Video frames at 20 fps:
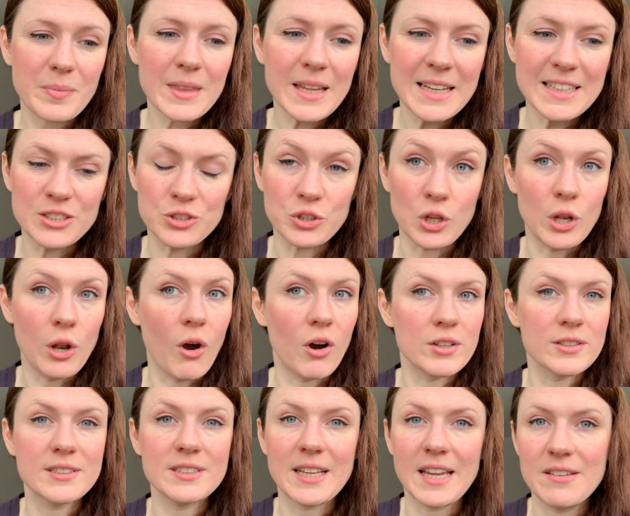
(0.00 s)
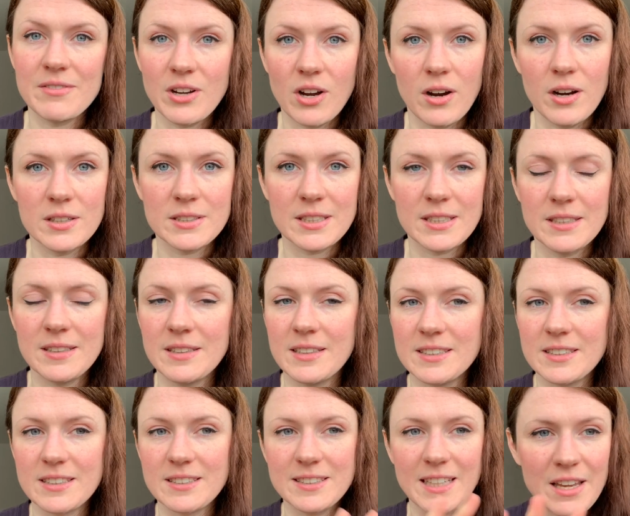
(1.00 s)
he does a lot on safeguarding.
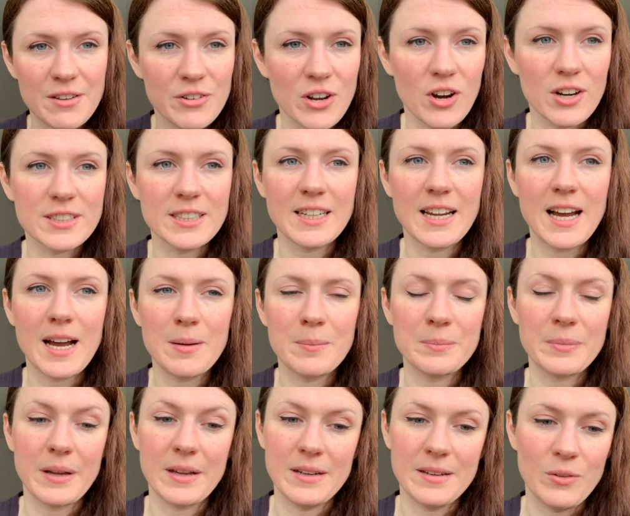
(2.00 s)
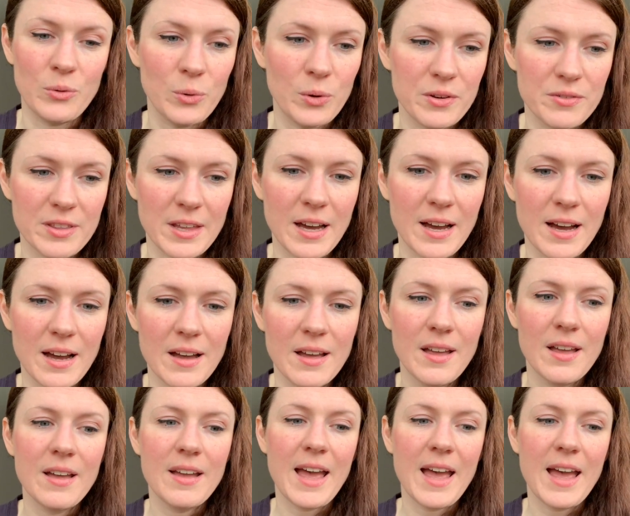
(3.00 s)
There's a safeguarding app and all of that.